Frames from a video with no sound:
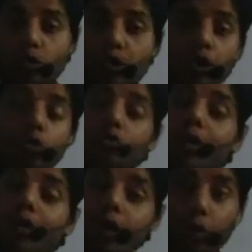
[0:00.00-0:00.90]
Okay,
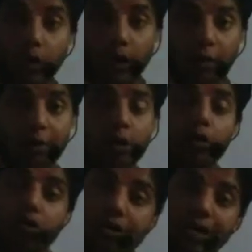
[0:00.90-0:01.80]
usually they don't have
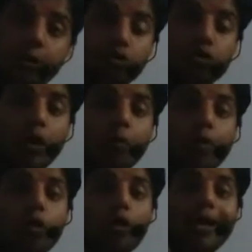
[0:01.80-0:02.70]
granules, that's why we
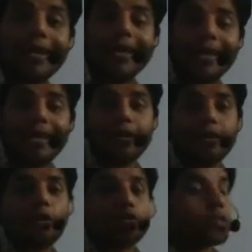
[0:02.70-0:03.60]
call it
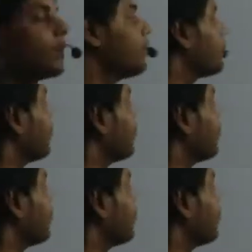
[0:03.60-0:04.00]
agranulocytes.